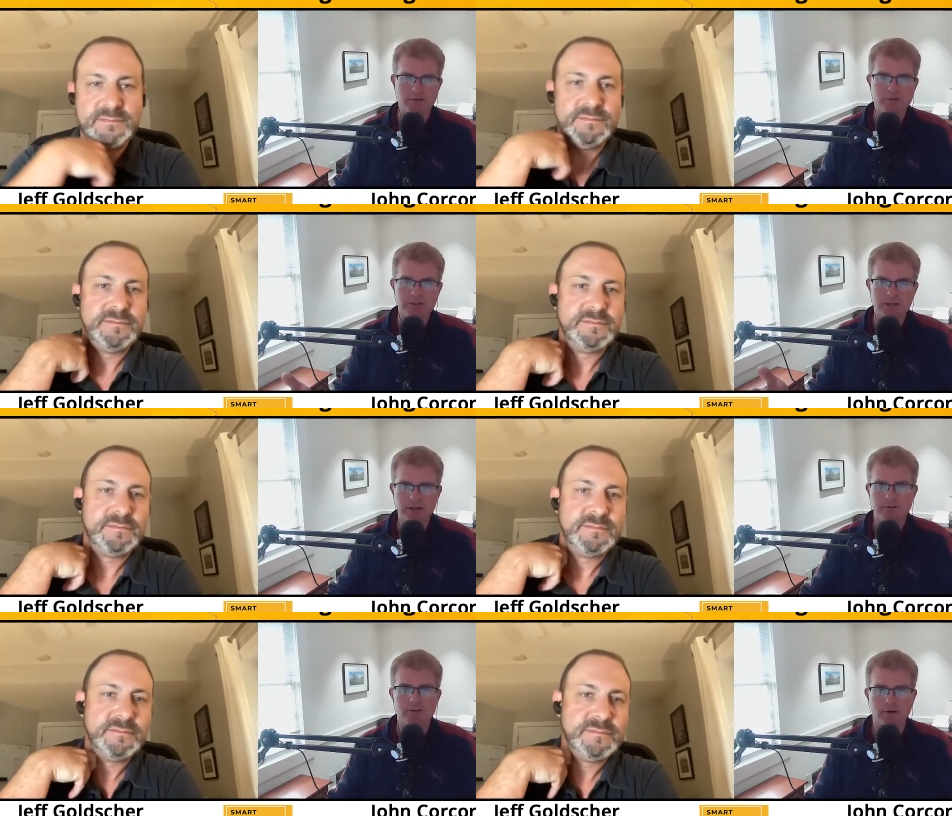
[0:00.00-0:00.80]
Speaker 1: Go check
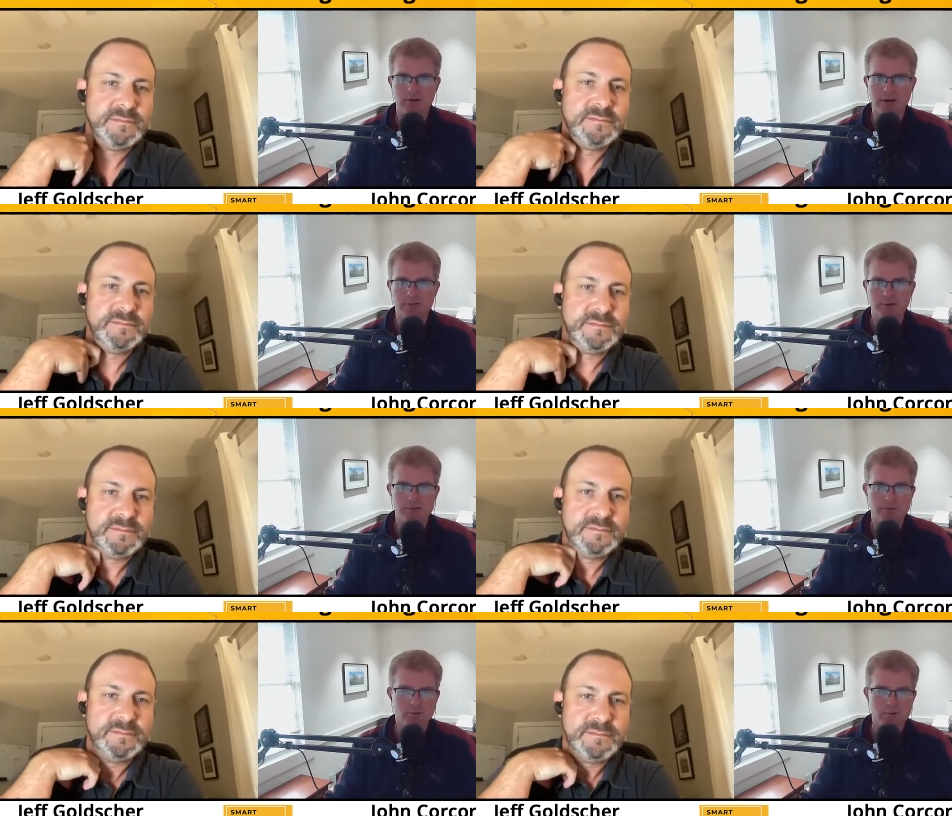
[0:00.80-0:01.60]
out the archives. We've got
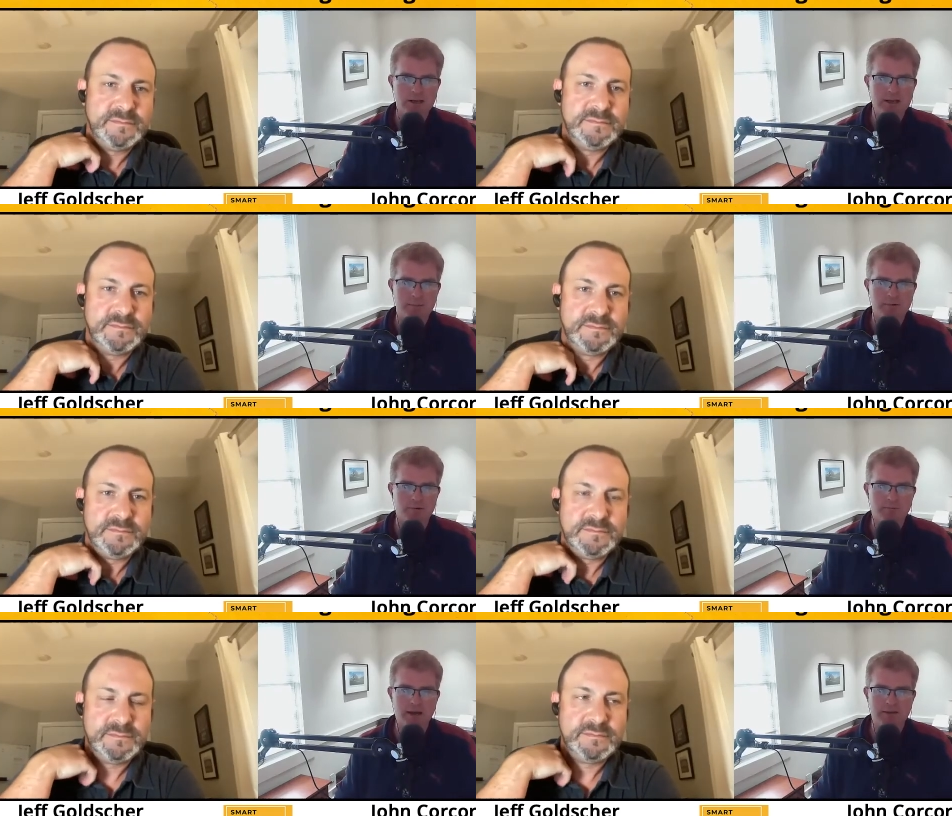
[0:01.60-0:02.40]
some great
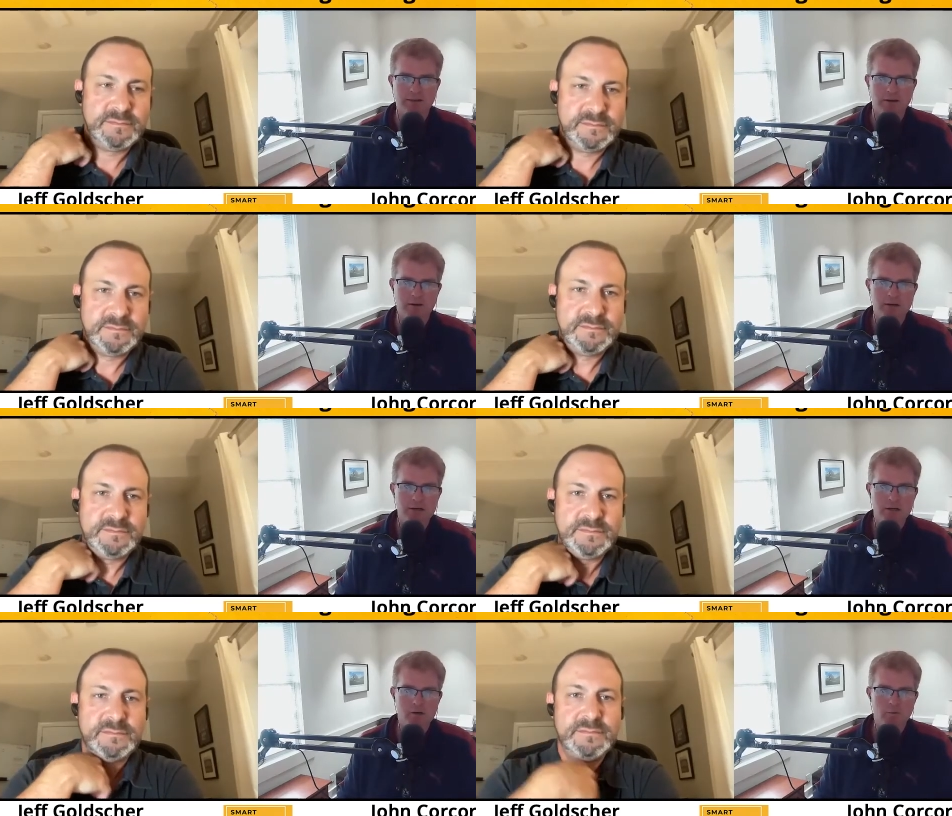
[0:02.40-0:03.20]
episodes back there
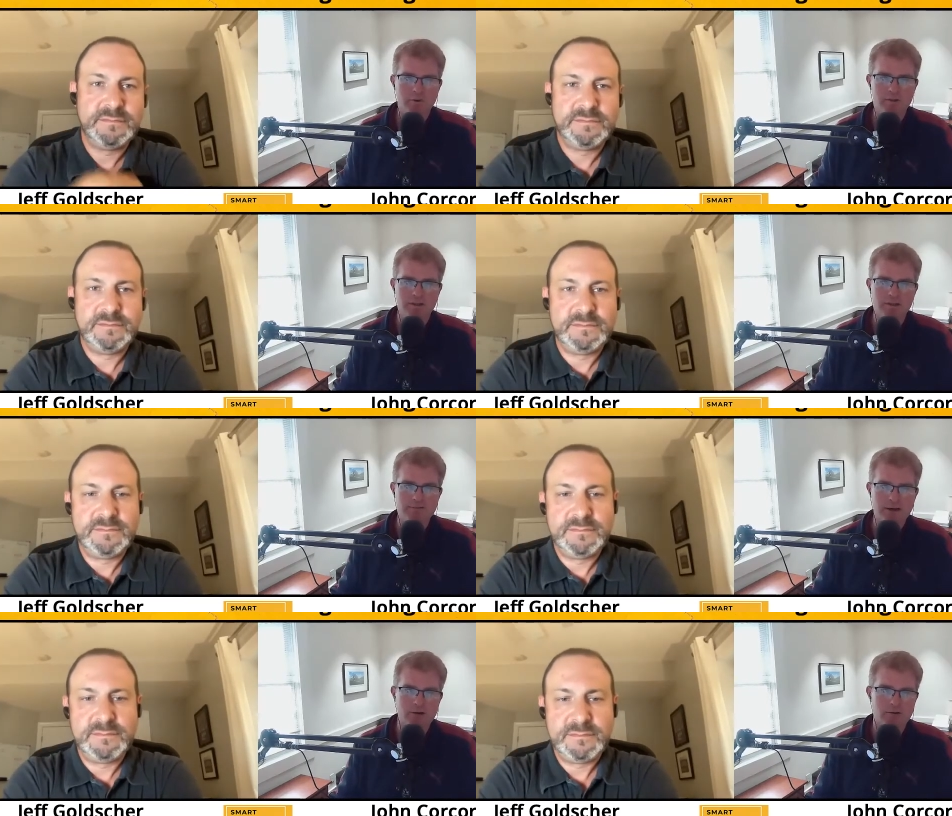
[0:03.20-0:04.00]
with the
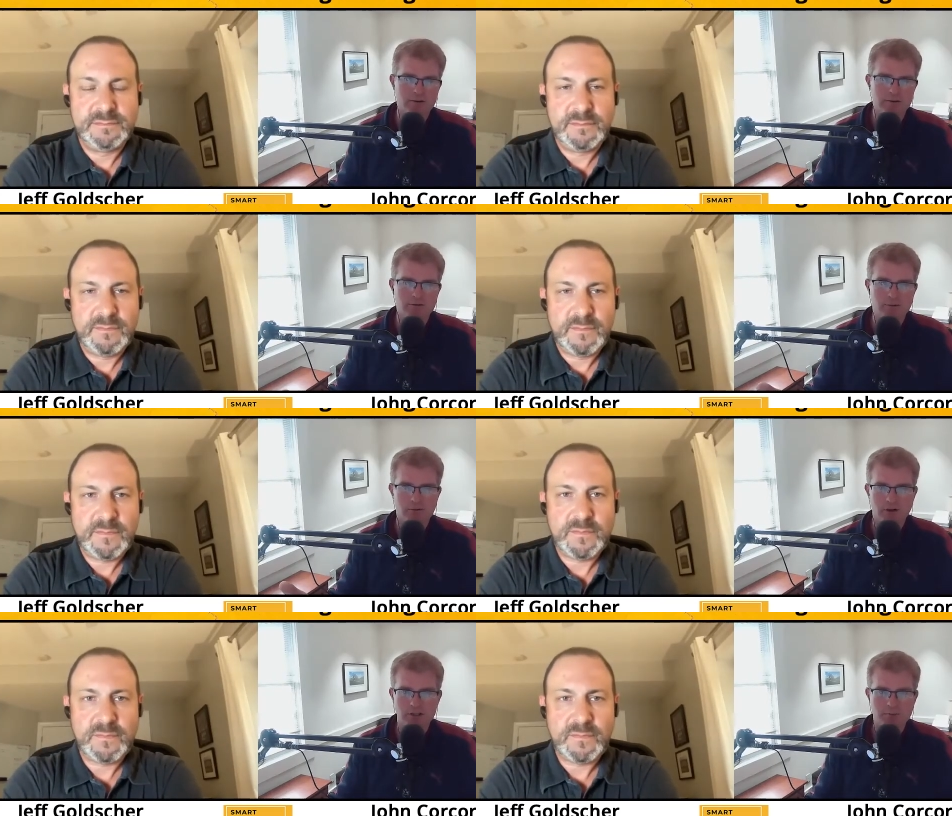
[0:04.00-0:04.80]
founders
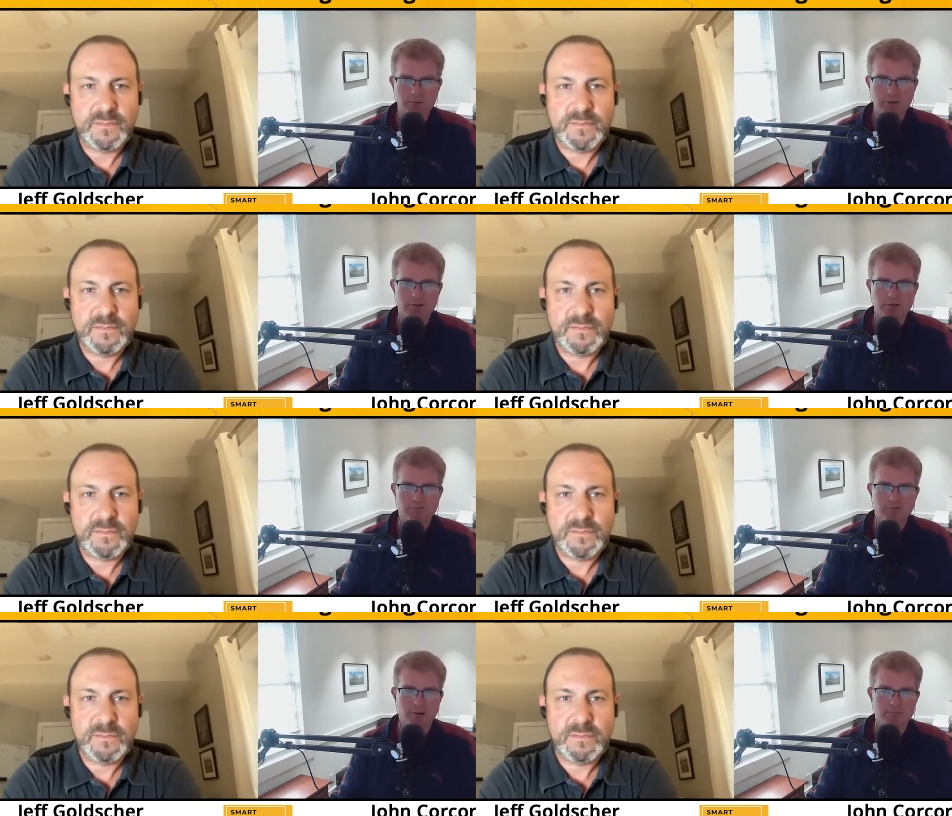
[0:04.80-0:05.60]
or entrepreneurs
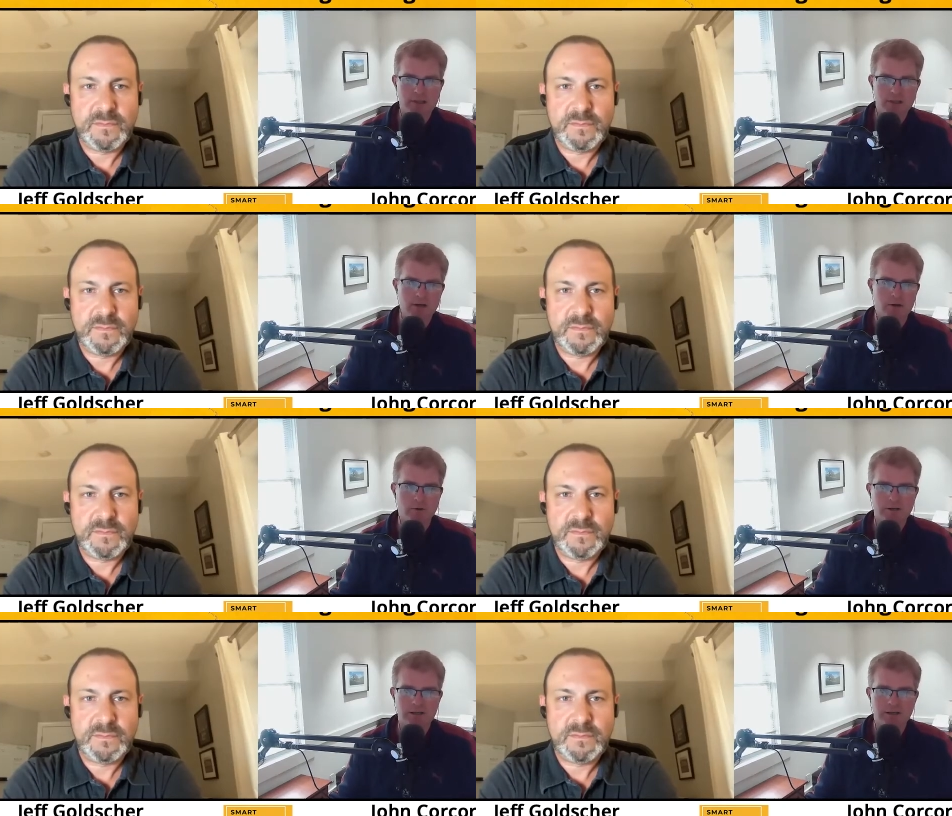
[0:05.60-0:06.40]
from E
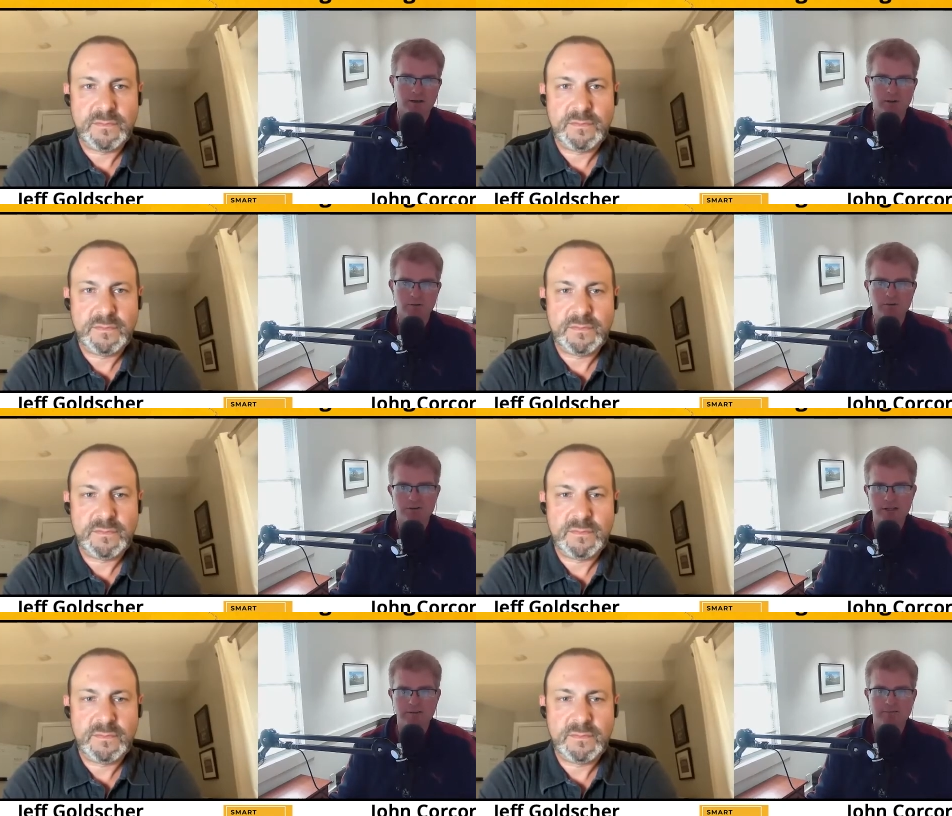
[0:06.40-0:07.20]
O, Kinko's,
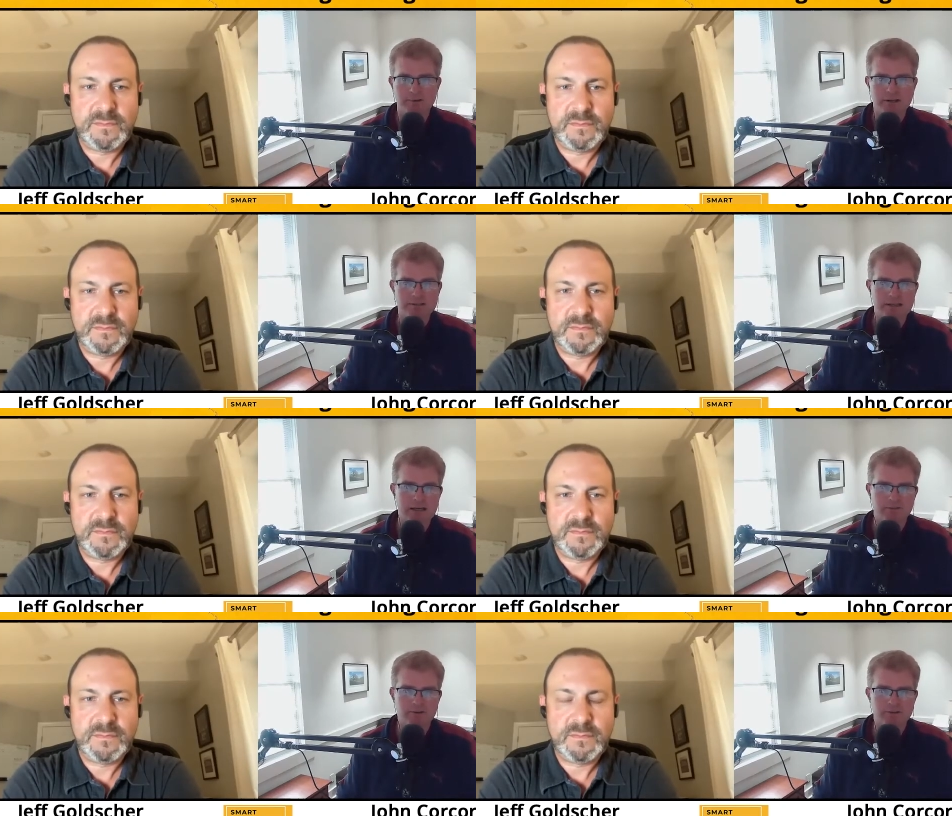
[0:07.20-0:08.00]
Netflix,
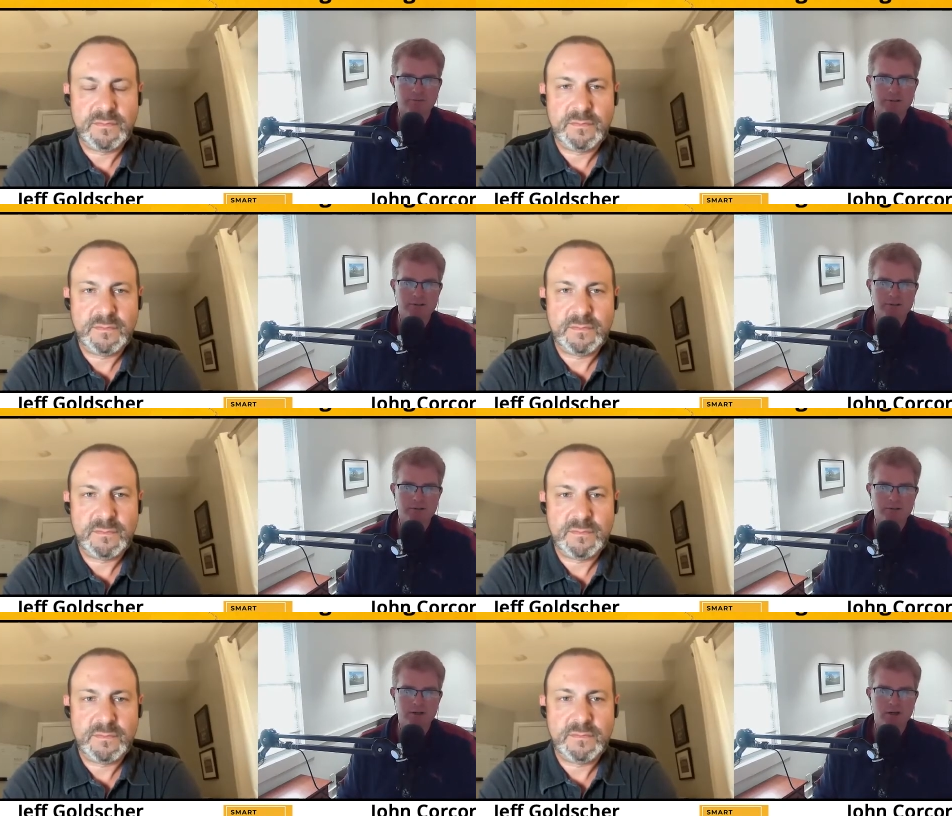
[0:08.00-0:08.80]
Activision
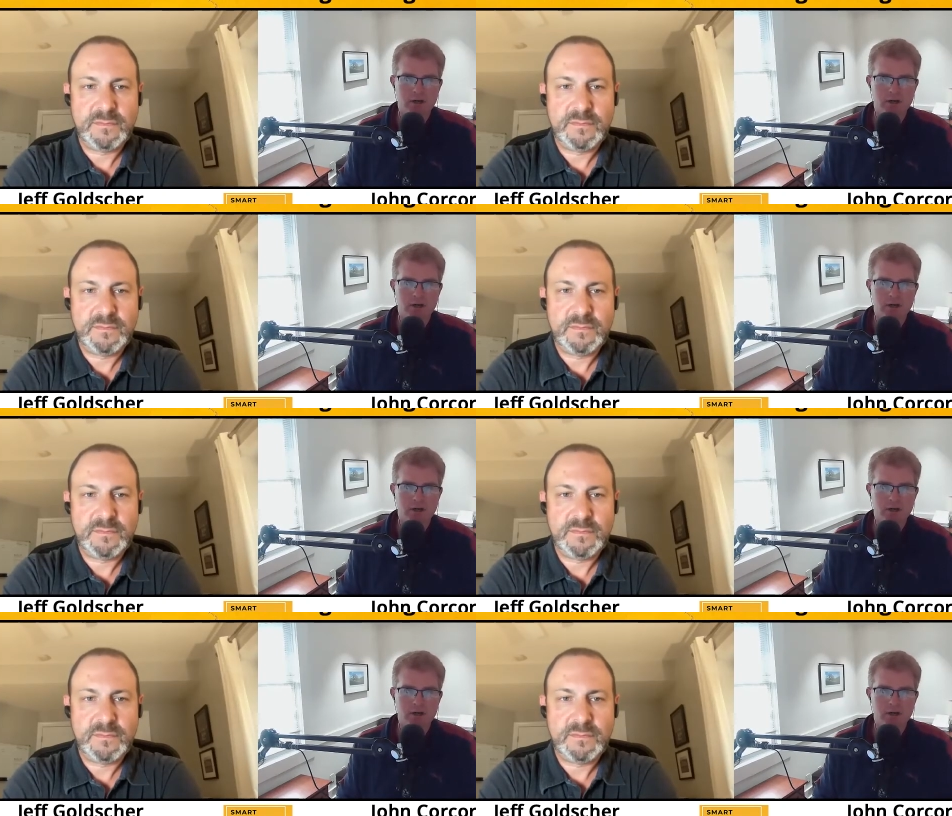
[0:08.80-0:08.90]
Blizzard,